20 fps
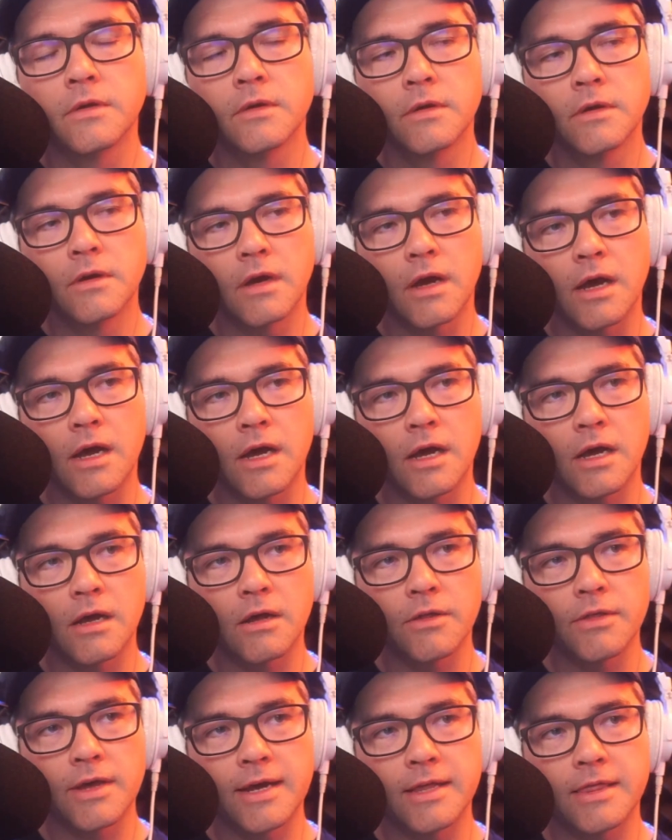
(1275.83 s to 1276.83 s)

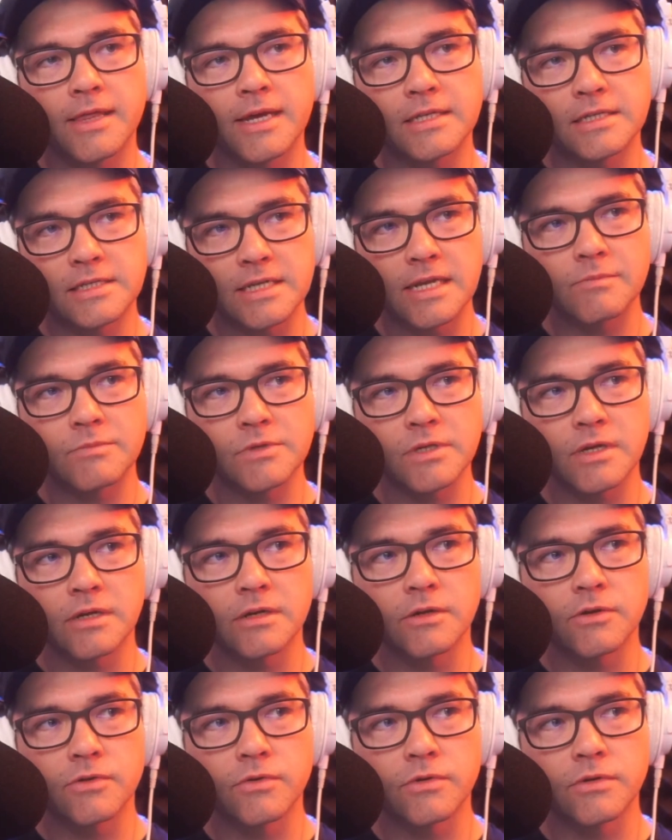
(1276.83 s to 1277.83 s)
That seems like a
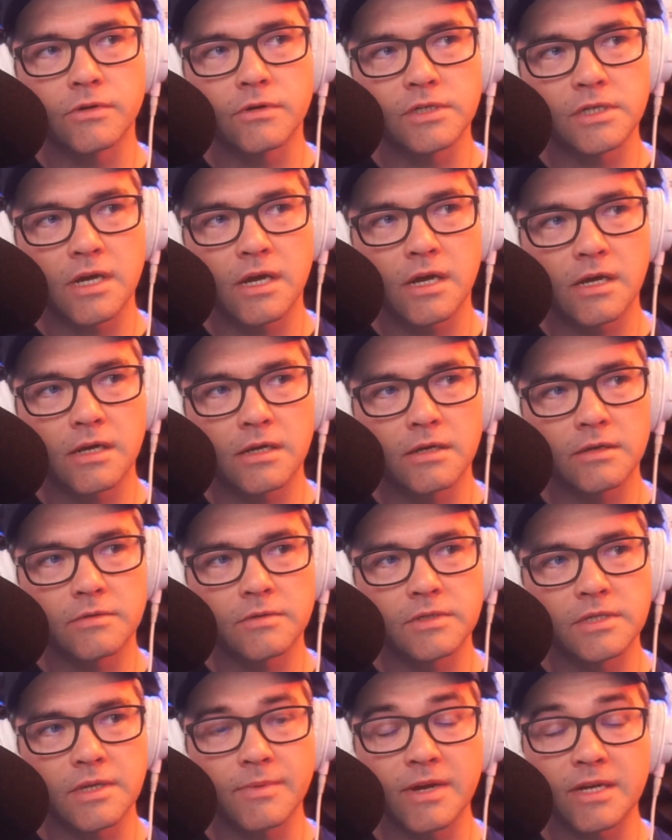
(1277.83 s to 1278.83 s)
good
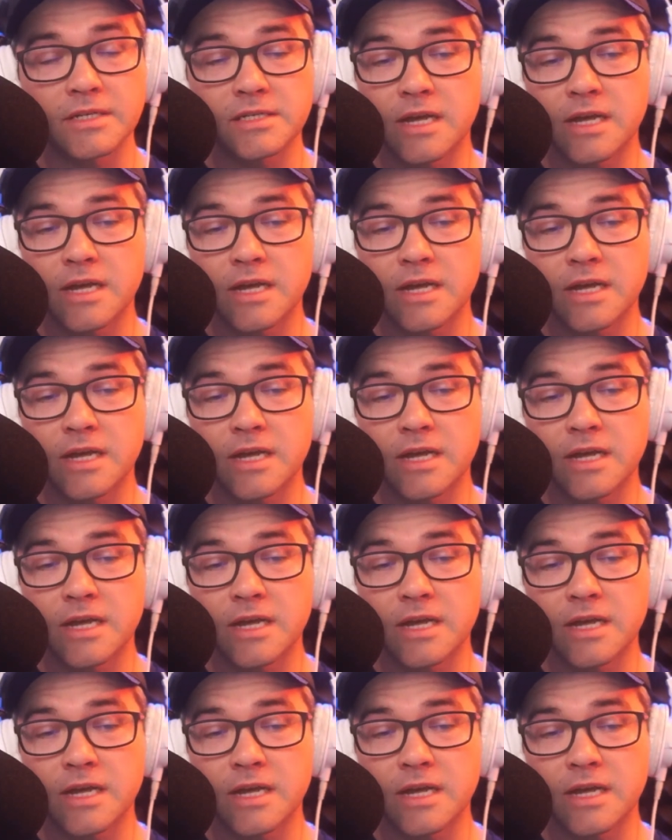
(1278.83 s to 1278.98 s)
step case.